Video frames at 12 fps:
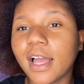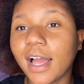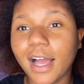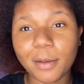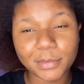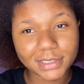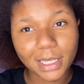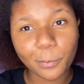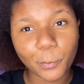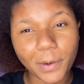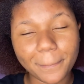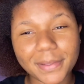I'm gonna stop
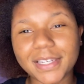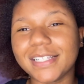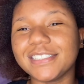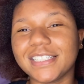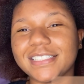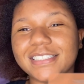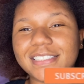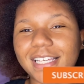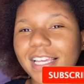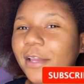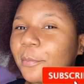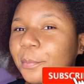rambling in just a
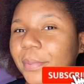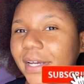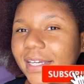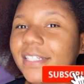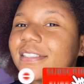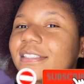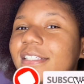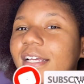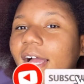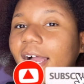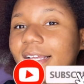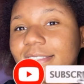second, but
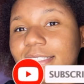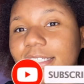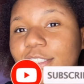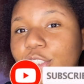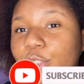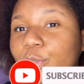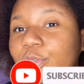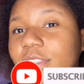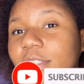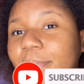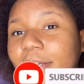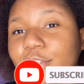I did lose
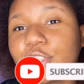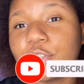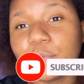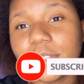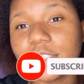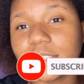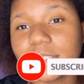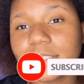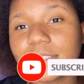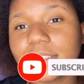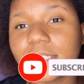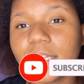about 2 inches